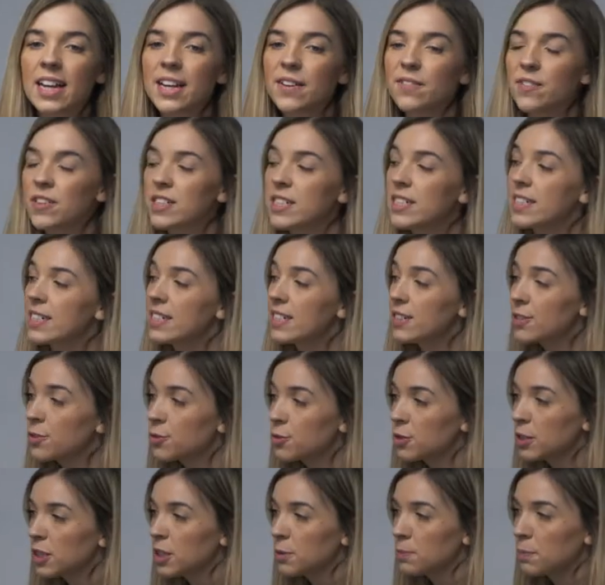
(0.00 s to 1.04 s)
opportunities to
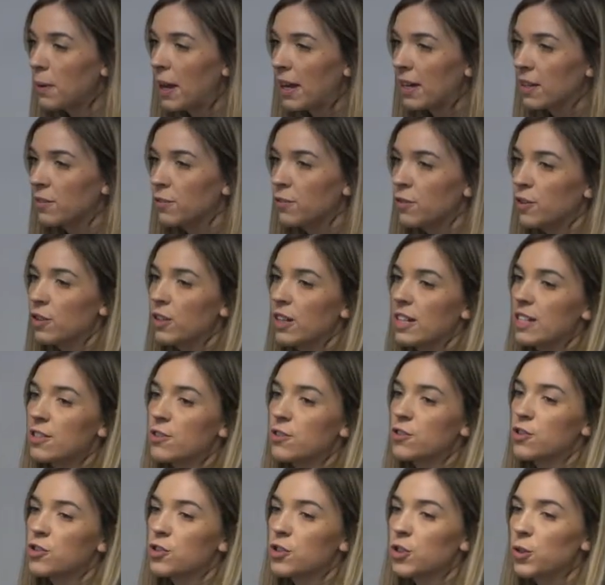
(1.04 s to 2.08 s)
share that with the
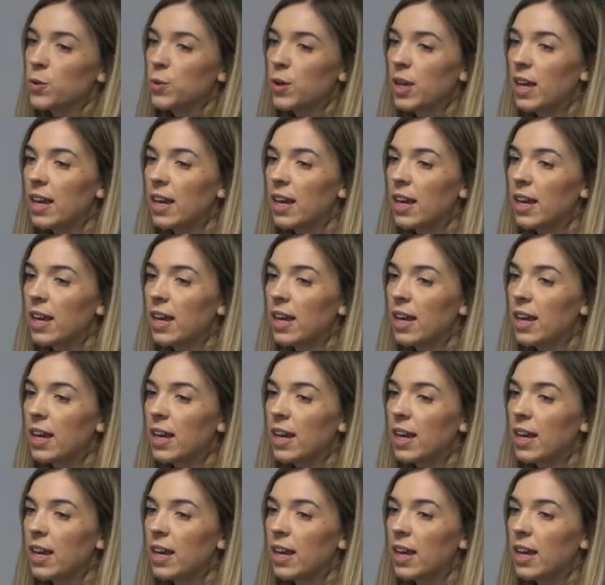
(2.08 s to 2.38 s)
students.